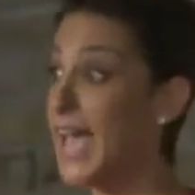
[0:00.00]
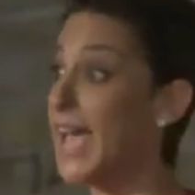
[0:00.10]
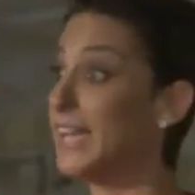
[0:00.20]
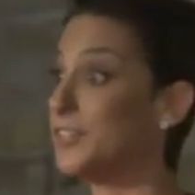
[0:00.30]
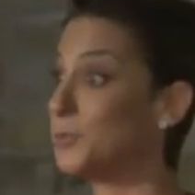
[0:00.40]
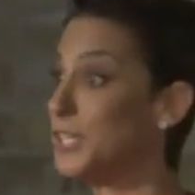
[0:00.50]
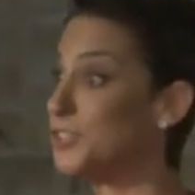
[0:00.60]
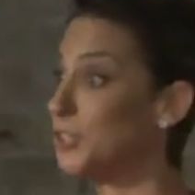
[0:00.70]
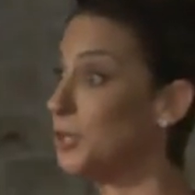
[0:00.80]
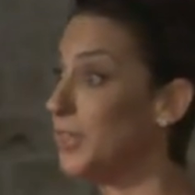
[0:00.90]
And as we
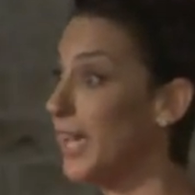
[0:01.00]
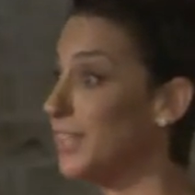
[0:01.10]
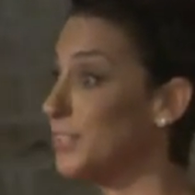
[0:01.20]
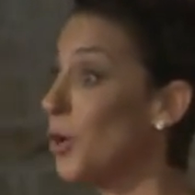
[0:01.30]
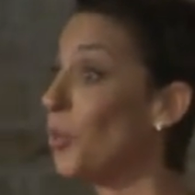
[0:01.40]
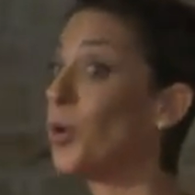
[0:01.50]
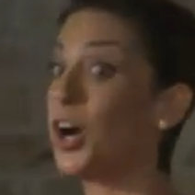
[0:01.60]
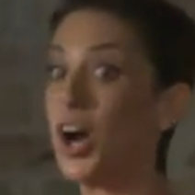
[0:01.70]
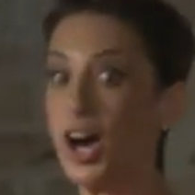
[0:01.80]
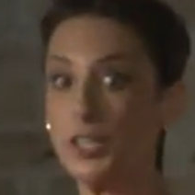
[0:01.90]
do this,
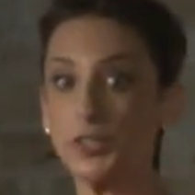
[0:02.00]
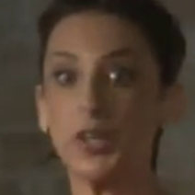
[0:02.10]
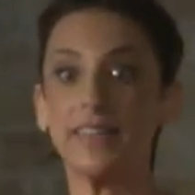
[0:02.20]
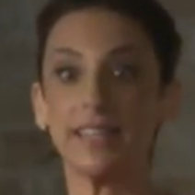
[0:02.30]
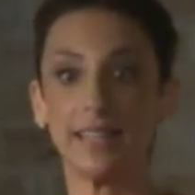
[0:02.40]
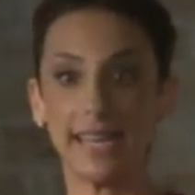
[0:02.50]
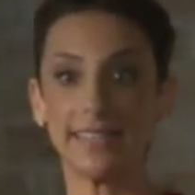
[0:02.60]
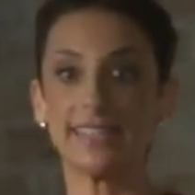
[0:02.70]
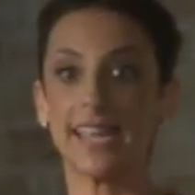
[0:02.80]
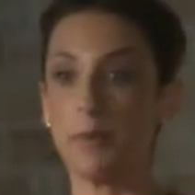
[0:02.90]
we're altering the
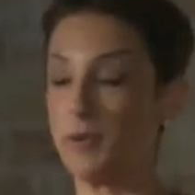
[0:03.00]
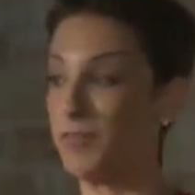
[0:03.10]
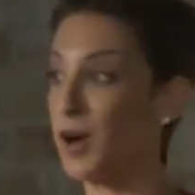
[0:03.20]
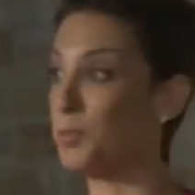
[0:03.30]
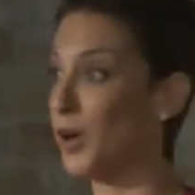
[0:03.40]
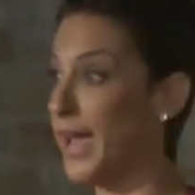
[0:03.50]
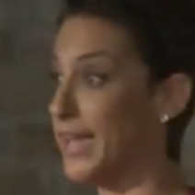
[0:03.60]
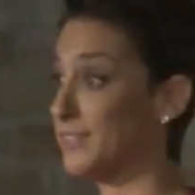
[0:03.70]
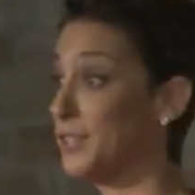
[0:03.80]
landscape of our brains